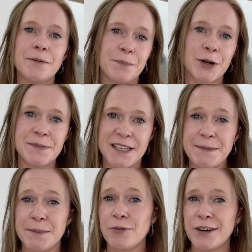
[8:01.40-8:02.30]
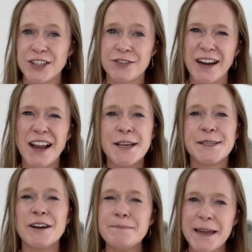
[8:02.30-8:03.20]
and bottom seams are pretty straight,
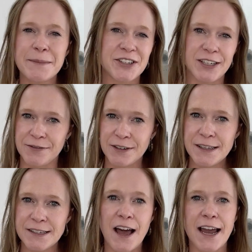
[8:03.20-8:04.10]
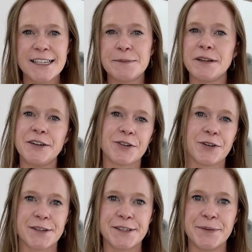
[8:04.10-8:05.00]
so it won't make much difference. I can just blend
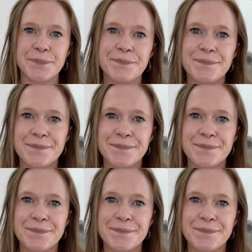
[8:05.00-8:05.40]
across them.